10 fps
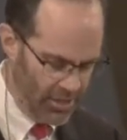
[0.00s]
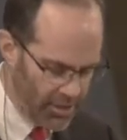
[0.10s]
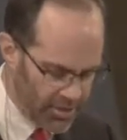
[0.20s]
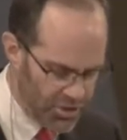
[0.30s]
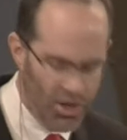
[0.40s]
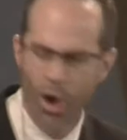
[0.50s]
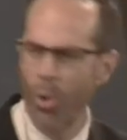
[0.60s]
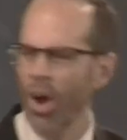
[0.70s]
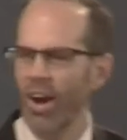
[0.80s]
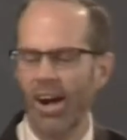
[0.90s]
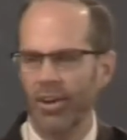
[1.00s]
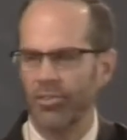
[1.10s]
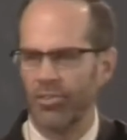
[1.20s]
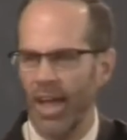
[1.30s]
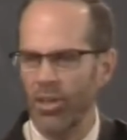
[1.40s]
There is nowhere
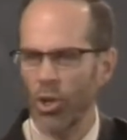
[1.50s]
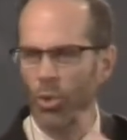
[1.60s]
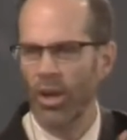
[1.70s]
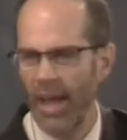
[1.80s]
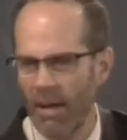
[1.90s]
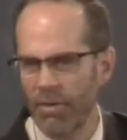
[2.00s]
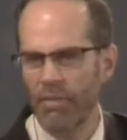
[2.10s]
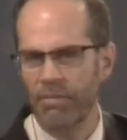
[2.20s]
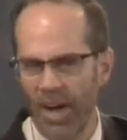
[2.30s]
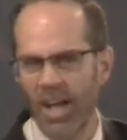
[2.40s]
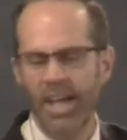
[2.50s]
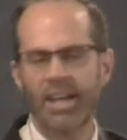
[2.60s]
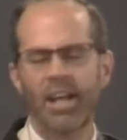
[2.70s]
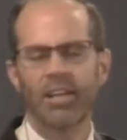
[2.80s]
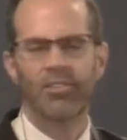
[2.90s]
else that you will ever
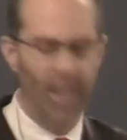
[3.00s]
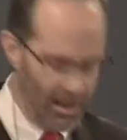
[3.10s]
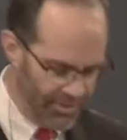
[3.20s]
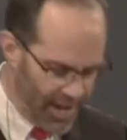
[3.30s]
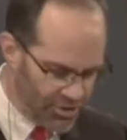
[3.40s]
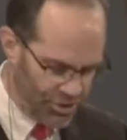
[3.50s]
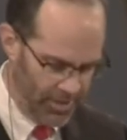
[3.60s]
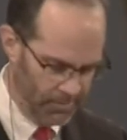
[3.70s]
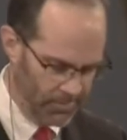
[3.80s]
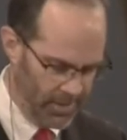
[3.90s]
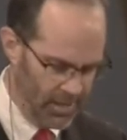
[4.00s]
find salvation.